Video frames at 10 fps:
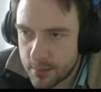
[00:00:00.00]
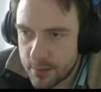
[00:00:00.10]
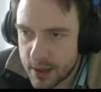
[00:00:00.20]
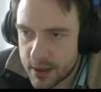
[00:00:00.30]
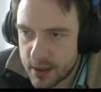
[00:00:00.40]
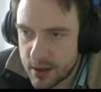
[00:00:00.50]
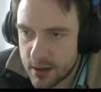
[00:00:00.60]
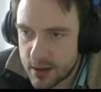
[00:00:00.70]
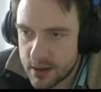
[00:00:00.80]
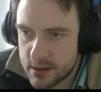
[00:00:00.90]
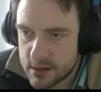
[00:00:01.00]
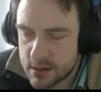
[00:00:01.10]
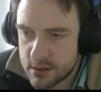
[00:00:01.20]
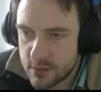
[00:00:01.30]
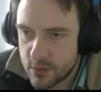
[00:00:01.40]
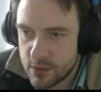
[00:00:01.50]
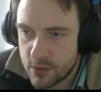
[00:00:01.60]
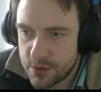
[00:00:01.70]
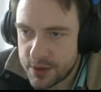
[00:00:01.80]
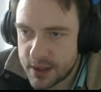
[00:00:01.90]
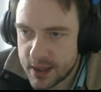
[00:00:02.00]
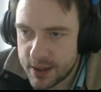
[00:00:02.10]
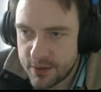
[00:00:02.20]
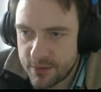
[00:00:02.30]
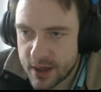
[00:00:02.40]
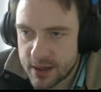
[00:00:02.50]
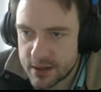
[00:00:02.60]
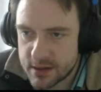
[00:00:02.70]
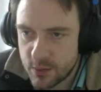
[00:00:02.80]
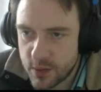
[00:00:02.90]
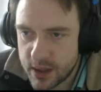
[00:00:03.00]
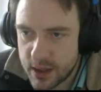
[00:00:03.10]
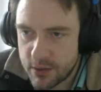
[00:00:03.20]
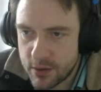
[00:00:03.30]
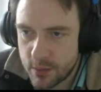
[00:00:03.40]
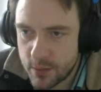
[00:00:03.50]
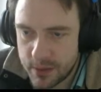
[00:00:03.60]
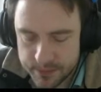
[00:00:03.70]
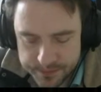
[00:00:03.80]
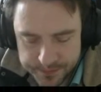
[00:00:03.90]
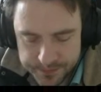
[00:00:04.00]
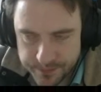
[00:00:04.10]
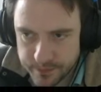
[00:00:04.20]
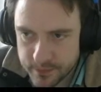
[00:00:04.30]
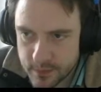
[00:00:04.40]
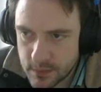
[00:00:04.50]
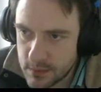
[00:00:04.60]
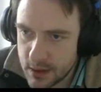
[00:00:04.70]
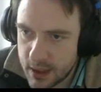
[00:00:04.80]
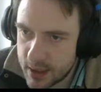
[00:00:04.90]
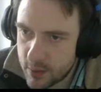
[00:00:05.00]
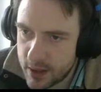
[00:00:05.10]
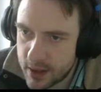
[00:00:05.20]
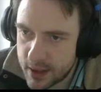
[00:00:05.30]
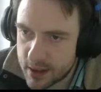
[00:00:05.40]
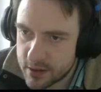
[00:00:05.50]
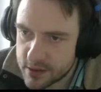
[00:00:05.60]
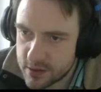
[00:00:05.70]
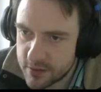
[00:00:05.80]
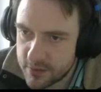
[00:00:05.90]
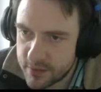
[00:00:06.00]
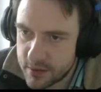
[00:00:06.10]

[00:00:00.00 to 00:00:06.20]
baggy eyes. We're already kind of getting somewhere here, aren't we? I quite like the sort of